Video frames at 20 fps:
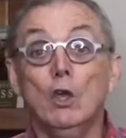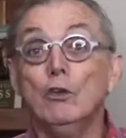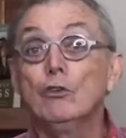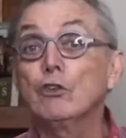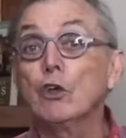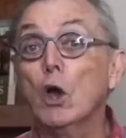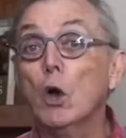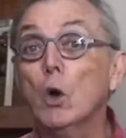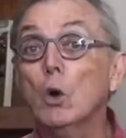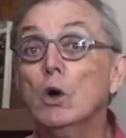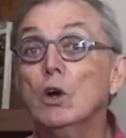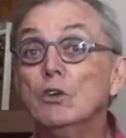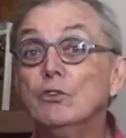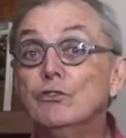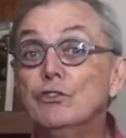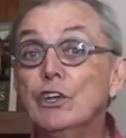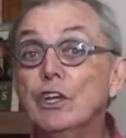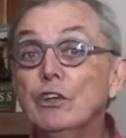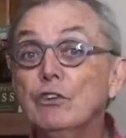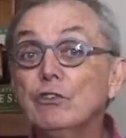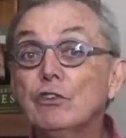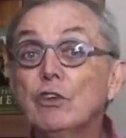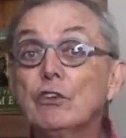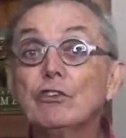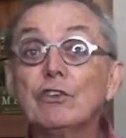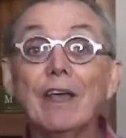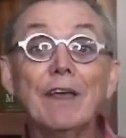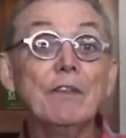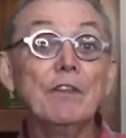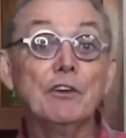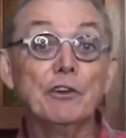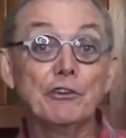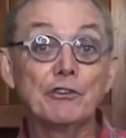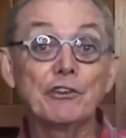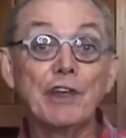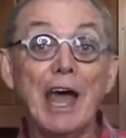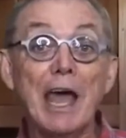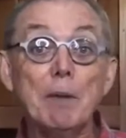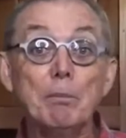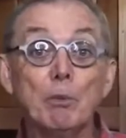So Jesus and the
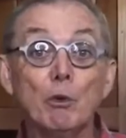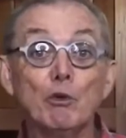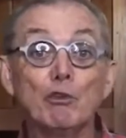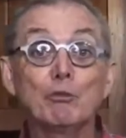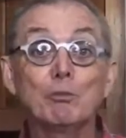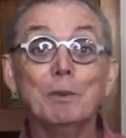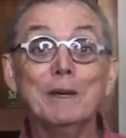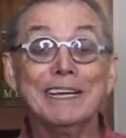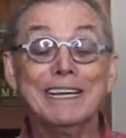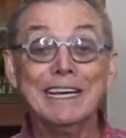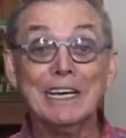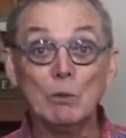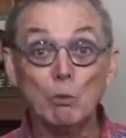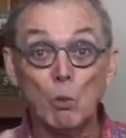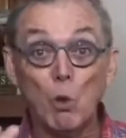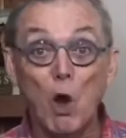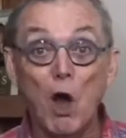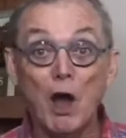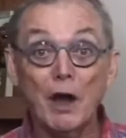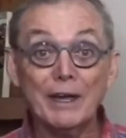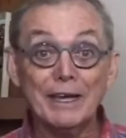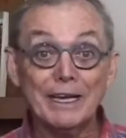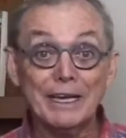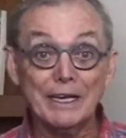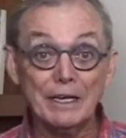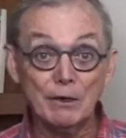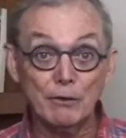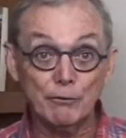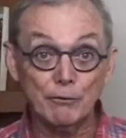disciples begin walking